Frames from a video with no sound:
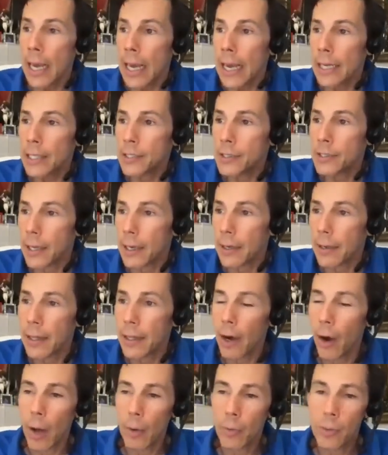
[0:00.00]
is that, you
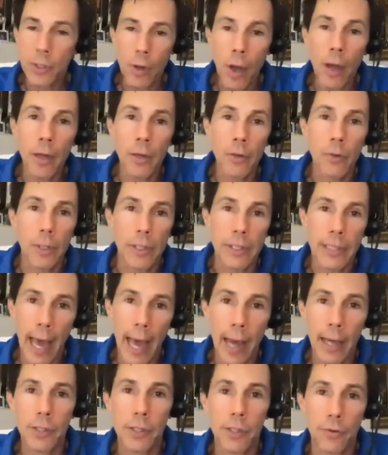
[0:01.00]
know, I was talking to a
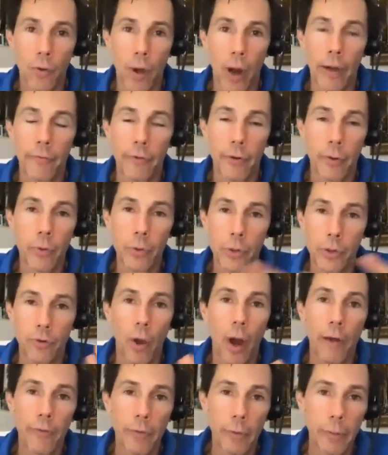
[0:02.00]
taxi driver who was
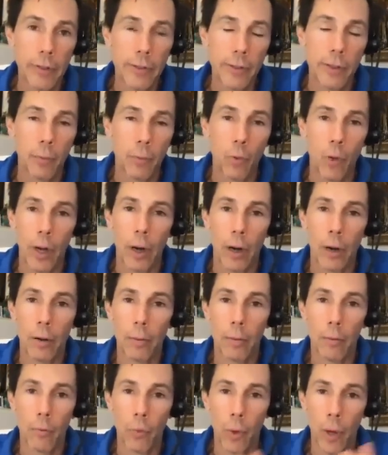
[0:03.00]
driving me somewhere
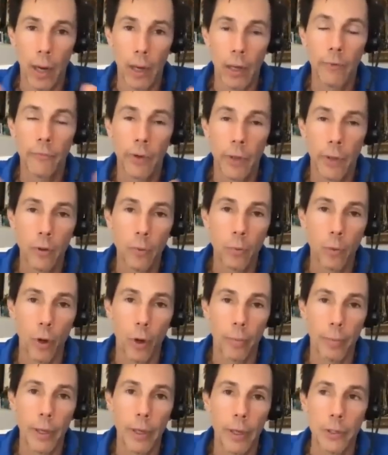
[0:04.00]
uh, when I lived in
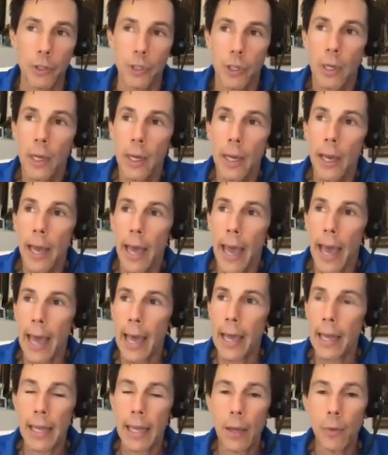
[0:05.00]
Newport Beach,
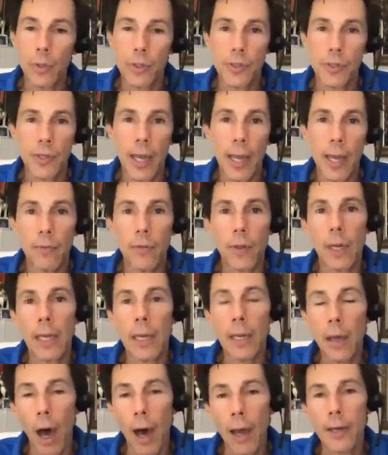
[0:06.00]
and he was saying that he
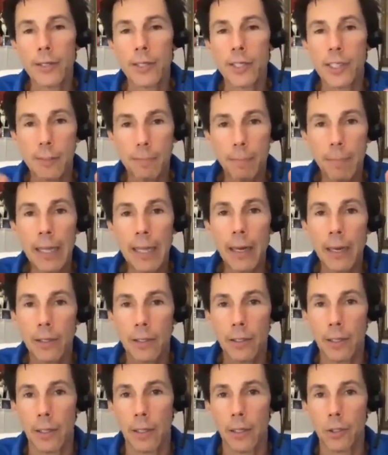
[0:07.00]
got a speeding
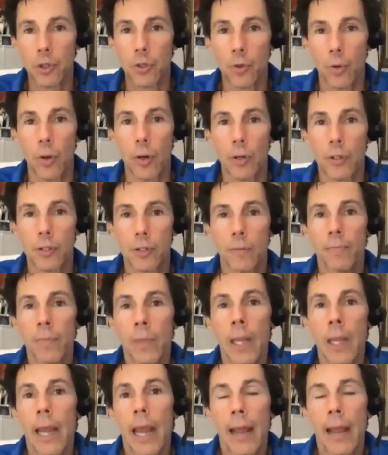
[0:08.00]
ticket, George,
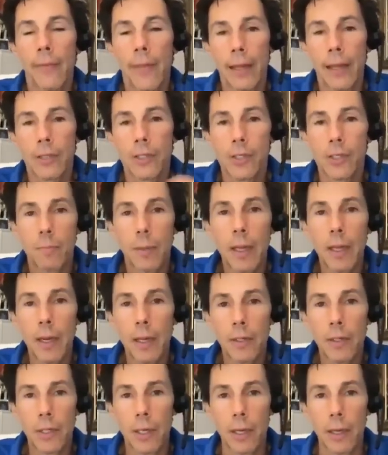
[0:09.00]
and that
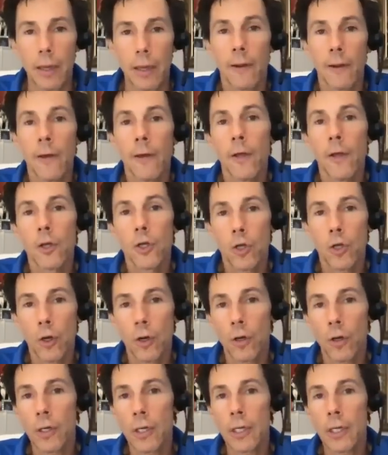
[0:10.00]
speeding ticket
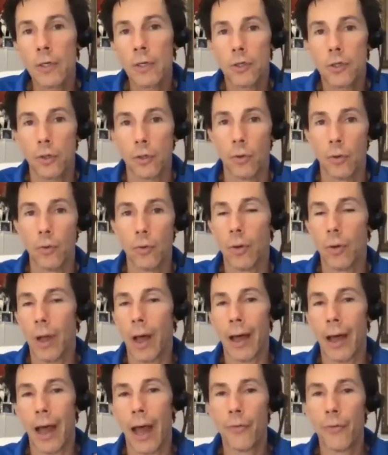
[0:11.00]
turned into,
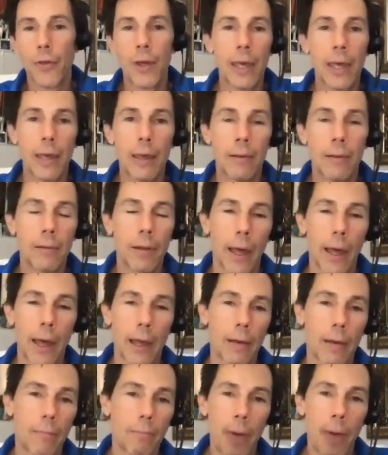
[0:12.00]
I, I think he
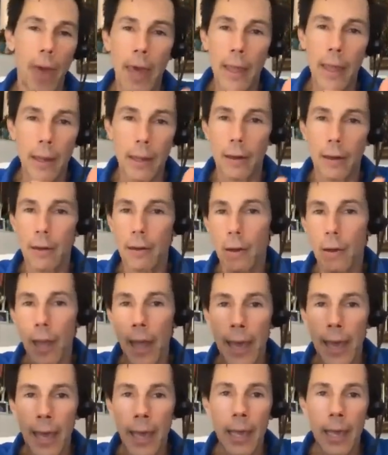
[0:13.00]
like paid it
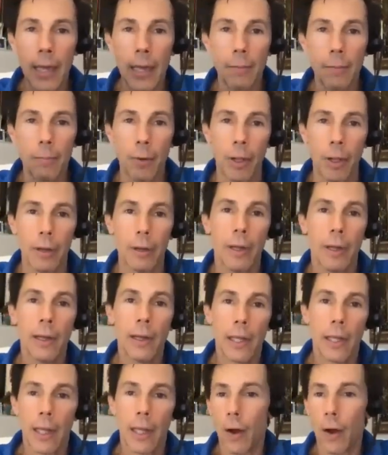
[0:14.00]
late, but,
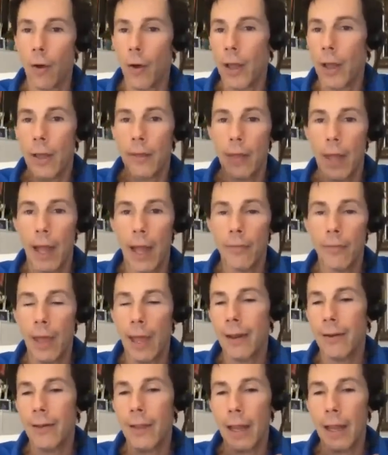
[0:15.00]
you know, yeah, yeah. and, and,
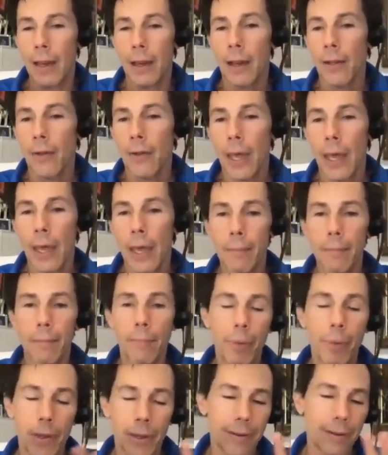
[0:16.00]
and they, eh,
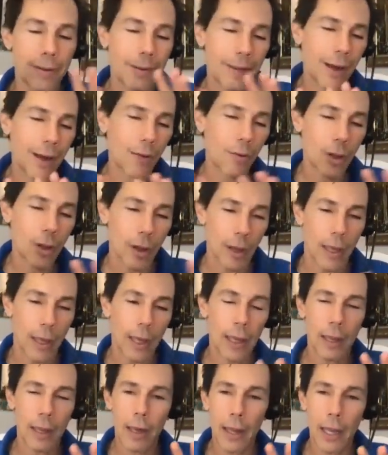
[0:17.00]
but, you know, look,
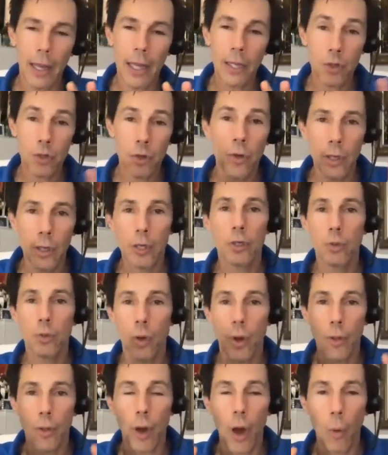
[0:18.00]
it turned into
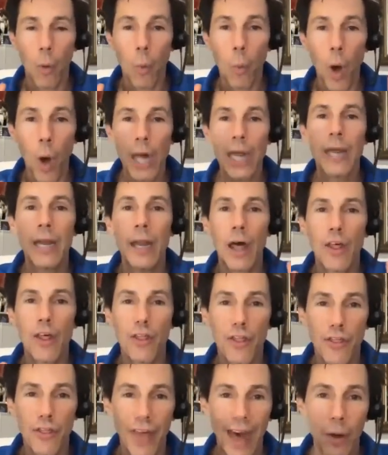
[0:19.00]
a, a
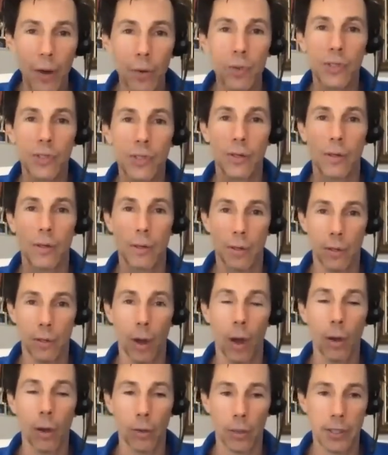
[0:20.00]

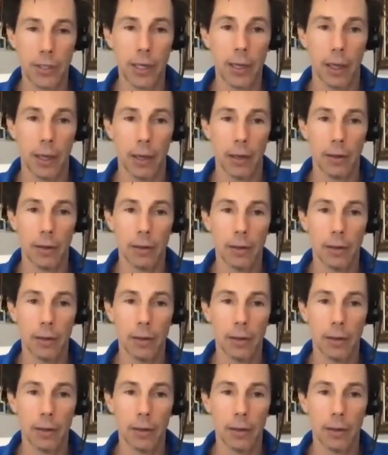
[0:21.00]
$1,000 ticket